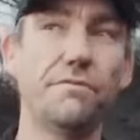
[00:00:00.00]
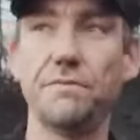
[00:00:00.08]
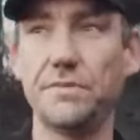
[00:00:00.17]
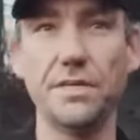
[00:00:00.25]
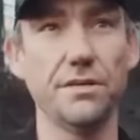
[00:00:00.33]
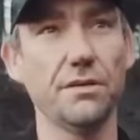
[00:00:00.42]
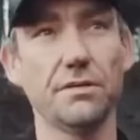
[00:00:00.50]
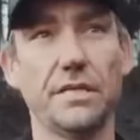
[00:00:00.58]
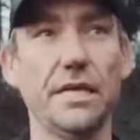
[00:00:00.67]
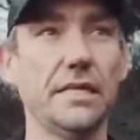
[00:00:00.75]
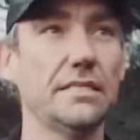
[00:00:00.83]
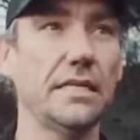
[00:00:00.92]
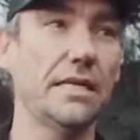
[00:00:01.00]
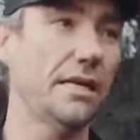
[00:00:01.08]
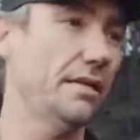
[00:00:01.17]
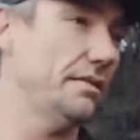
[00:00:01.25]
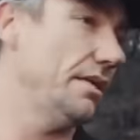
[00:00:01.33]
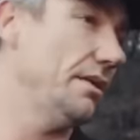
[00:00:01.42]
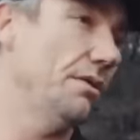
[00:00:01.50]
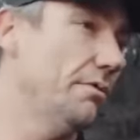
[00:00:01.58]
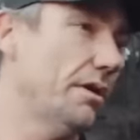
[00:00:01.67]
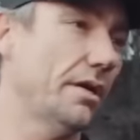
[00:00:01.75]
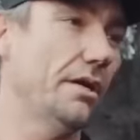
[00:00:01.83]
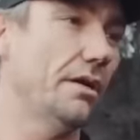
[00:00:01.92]
15-year-old kids that didn't know
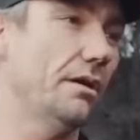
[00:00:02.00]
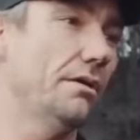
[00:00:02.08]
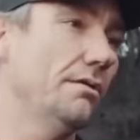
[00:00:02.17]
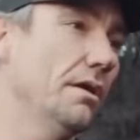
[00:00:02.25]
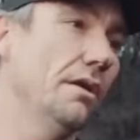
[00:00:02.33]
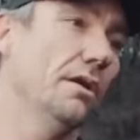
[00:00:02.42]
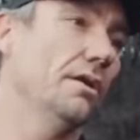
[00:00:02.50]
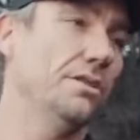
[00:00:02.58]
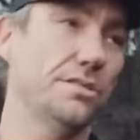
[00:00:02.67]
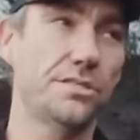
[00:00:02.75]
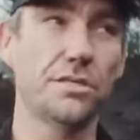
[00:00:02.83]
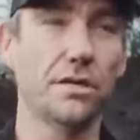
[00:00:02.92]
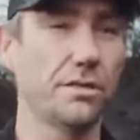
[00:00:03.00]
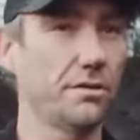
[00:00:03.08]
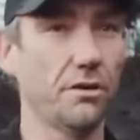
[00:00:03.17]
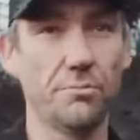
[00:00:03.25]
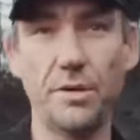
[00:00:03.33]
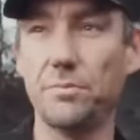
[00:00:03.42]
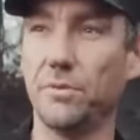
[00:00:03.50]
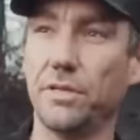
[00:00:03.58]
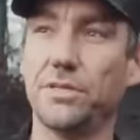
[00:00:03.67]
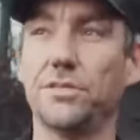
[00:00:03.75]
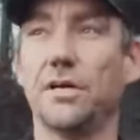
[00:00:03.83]
where to go, just started throwing people in a